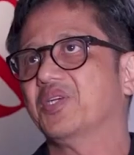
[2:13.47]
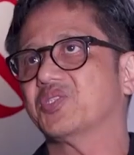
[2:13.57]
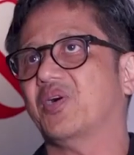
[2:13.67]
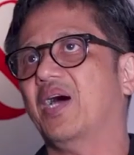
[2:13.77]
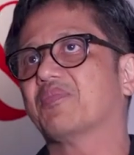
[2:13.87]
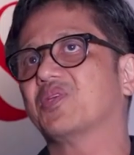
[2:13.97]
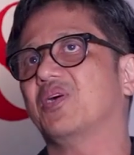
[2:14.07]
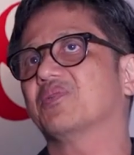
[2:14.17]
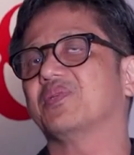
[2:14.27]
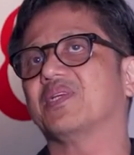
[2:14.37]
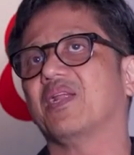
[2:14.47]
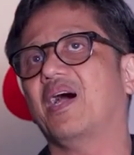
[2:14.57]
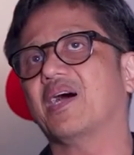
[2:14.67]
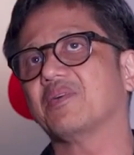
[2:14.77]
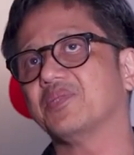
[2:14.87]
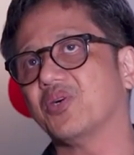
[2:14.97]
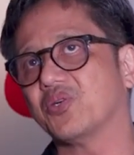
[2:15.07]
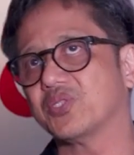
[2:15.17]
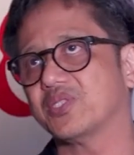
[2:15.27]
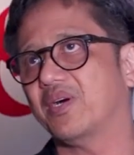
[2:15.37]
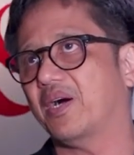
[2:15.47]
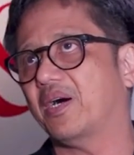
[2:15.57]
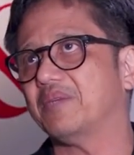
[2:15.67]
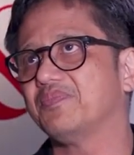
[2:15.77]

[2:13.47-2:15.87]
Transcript: So I talked with a lot of those uh,